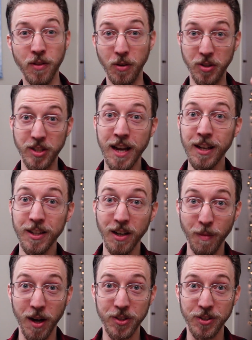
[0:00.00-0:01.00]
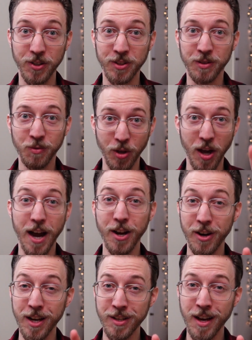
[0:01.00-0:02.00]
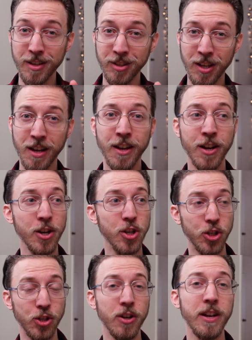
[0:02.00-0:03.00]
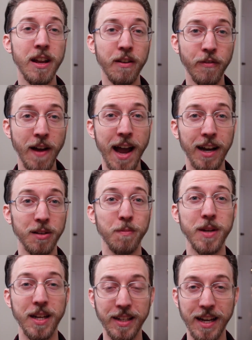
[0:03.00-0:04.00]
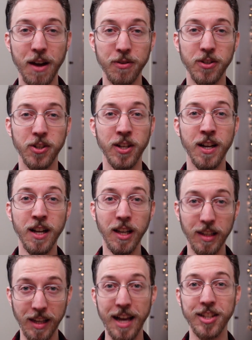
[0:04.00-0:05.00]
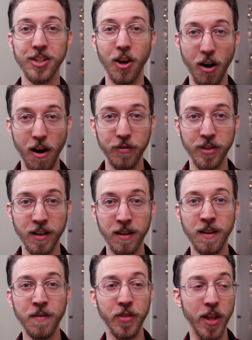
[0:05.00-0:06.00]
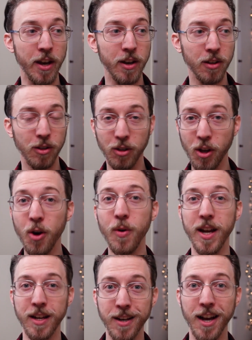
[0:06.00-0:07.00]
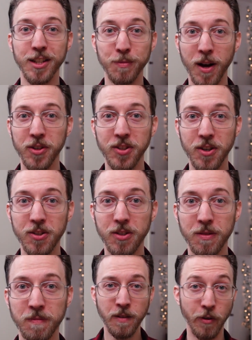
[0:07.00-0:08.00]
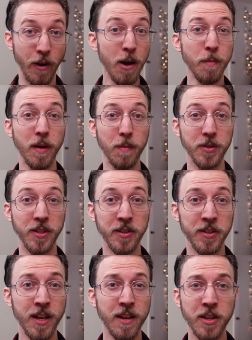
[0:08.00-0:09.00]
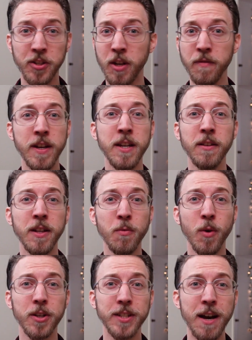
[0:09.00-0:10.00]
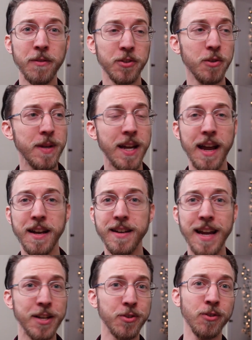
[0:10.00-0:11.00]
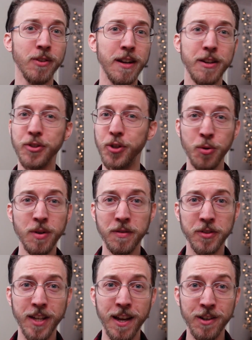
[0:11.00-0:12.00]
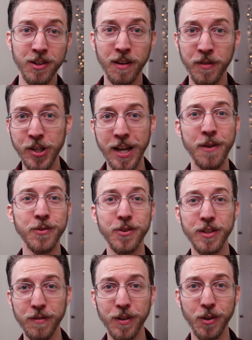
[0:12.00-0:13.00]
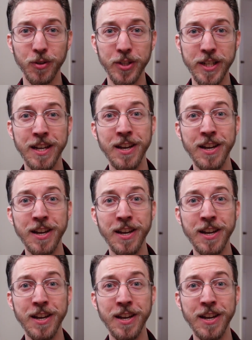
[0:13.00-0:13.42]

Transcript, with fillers: those deadlier monsters with higher hit dice, should in fact be encountered less often than low hit dice monsters. For our purposes, this conveniently works out to be a natural and intuitive scale of encounter difficulty